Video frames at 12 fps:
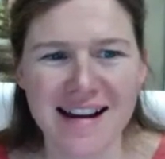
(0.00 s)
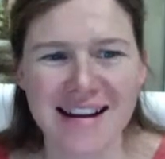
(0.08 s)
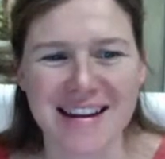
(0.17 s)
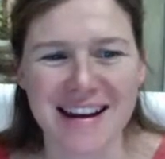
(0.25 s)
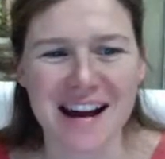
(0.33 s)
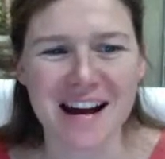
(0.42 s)

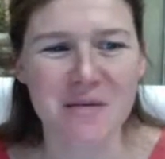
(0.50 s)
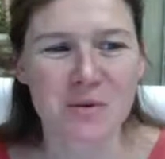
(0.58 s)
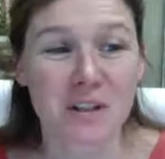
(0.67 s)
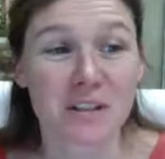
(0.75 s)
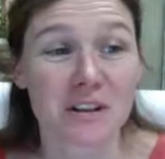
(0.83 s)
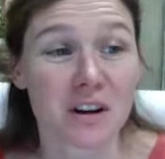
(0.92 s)
Hi, I
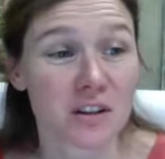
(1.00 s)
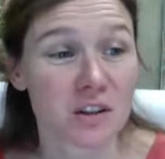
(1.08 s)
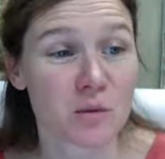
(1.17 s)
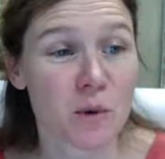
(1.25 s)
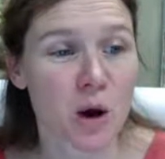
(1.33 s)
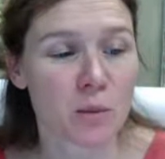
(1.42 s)
want to talk to you
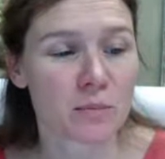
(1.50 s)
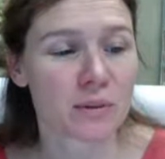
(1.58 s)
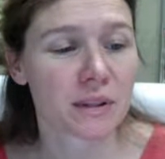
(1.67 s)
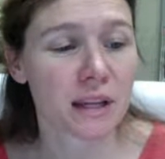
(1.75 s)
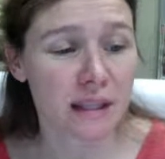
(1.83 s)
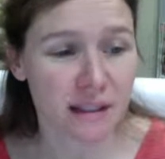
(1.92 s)
about
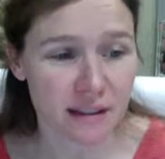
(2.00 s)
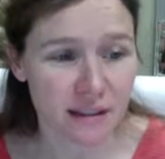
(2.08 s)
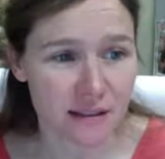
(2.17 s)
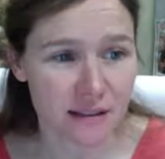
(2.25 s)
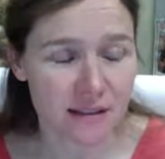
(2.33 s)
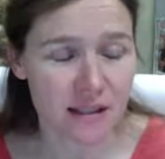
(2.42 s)

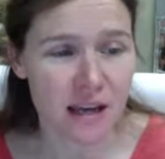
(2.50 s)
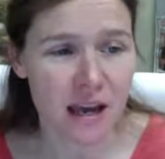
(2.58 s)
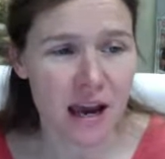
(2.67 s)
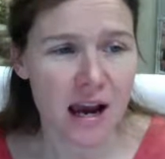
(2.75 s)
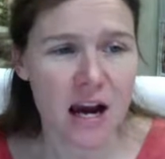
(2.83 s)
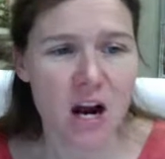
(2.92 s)
plugins,
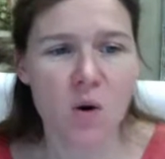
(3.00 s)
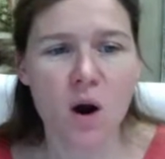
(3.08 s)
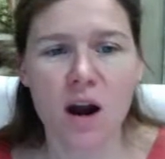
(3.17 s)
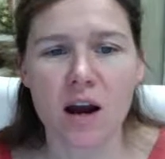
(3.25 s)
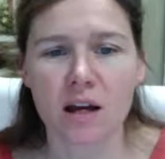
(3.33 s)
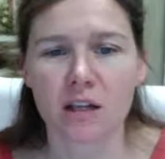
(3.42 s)
how
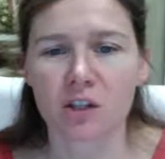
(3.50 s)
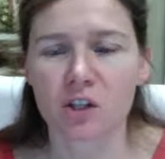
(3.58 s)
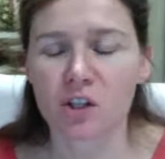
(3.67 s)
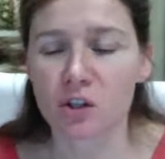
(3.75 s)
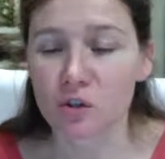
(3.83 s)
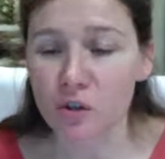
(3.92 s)
I
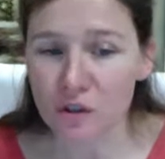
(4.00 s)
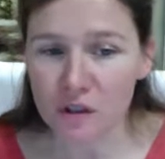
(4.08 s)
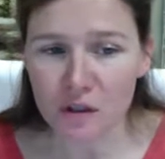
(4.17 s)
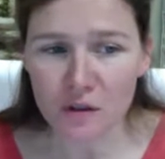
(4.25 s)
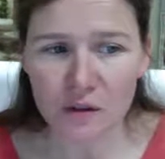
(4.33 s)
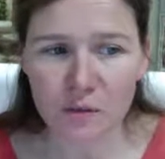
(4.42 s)
choose to
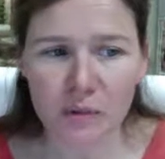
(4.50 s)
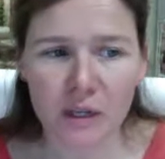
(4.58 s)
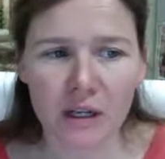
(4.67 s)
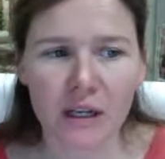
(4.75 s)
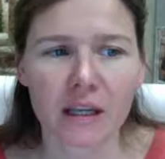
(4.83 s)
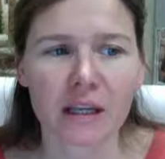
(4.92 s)
use a
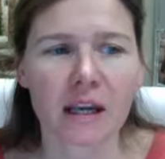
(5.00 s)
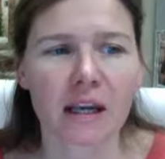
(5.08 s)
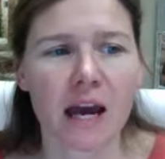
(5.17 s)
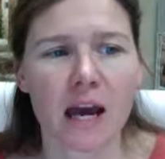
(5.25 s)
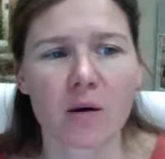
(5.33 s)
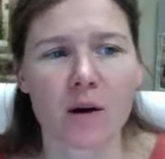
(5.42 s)
plugin and
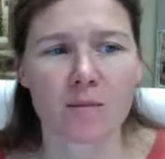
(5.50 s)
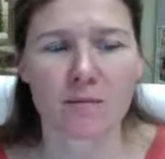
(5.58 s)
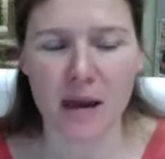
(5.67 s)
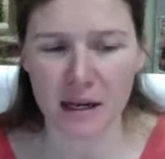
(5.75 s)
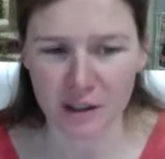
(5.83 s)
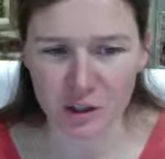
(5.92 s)
how I
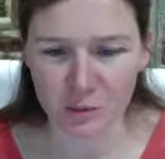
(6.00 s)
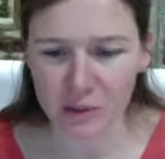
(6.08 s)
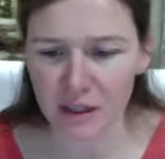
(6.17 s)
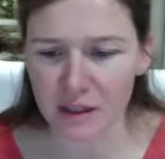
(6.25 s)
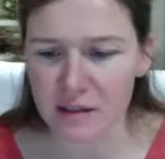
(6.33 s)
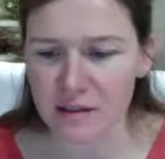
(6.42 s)
manage
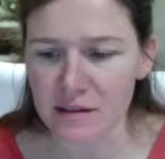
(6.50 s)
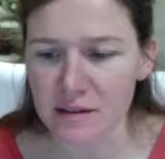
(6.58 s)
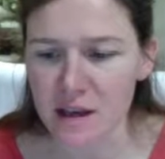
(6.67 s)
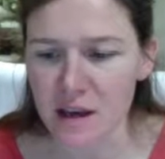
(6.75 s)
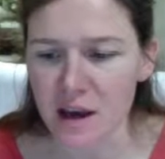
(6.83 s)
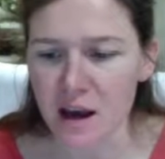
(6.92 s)
plugins.
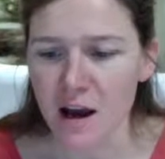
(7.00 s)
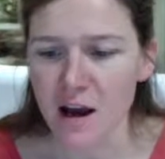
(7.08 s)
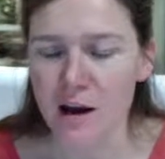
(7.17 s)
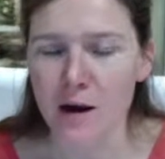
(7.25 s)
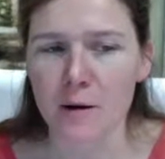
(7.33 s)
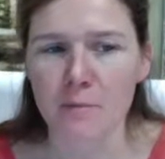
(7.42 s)

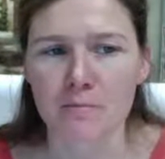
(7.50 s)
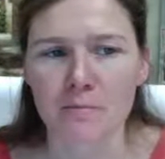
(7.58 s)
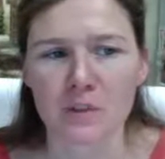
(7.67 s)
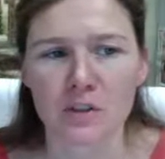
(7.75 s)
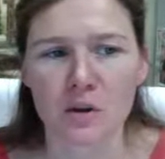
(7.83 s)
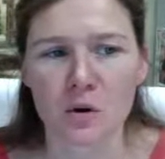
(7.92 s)

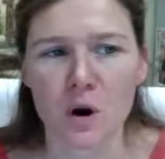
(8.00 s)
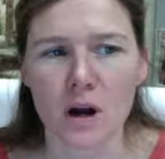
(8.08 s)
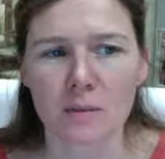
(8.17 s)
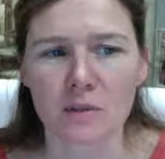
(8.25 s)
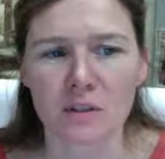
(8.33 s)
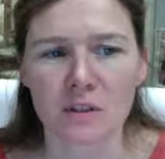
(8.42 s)
So
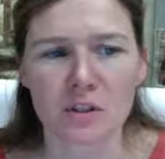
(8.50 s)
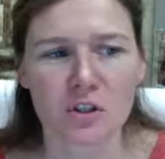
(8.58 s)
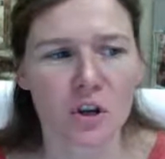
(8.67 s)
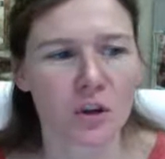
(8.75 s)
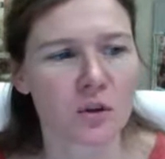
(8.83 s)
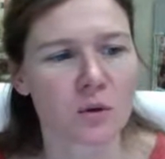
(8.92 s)
I'm just going to
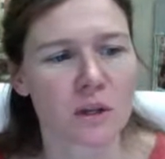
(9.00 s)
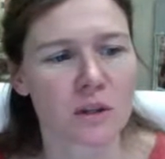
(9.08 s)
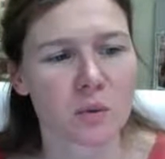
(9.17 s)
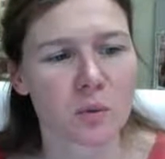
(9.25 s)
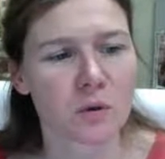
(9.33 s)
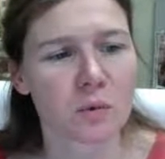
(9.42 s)
show you in the
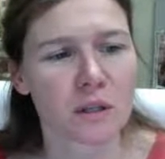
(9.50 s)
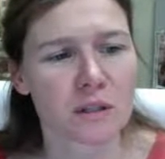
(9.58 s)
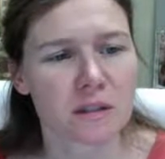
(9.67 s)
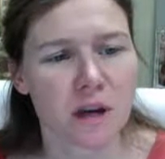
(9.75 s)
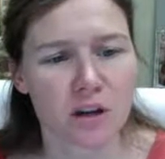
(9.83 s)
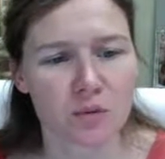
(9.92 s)
WordPress
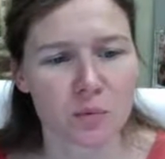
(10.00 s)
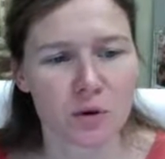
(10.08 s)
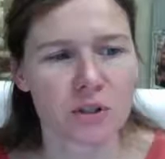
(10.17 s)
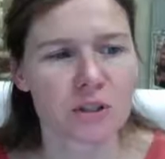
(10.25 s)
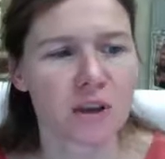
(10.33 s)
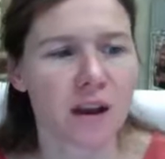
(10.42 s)

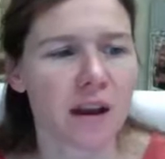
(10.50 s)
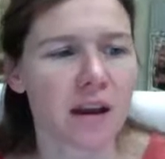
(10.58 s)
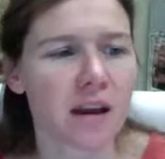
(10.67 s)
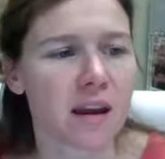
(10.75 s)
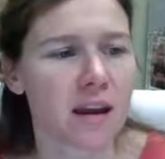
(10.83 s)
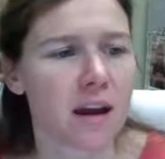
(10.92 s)
dashboard today.